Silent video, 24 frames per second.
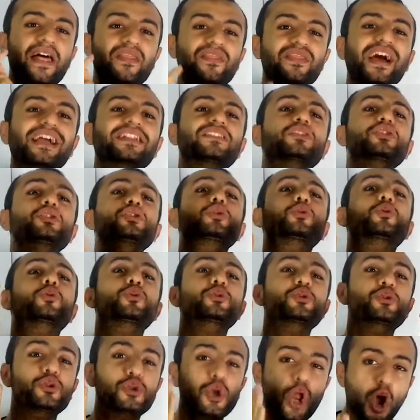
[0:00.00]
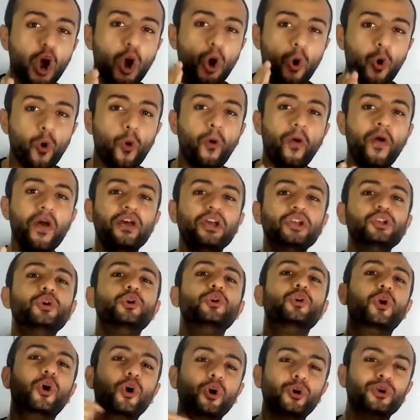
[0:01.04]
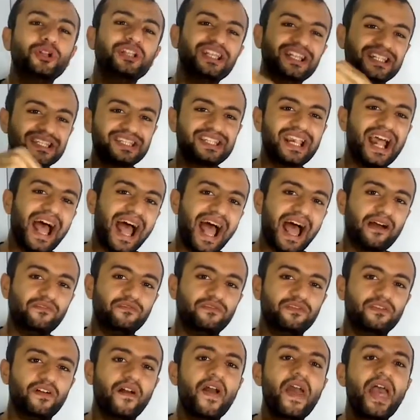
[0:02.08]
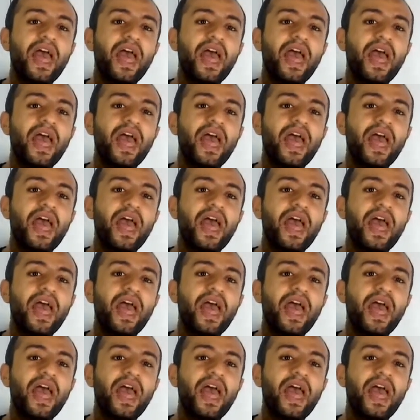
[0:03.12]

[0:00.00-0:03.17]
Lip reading: that you know your audience have,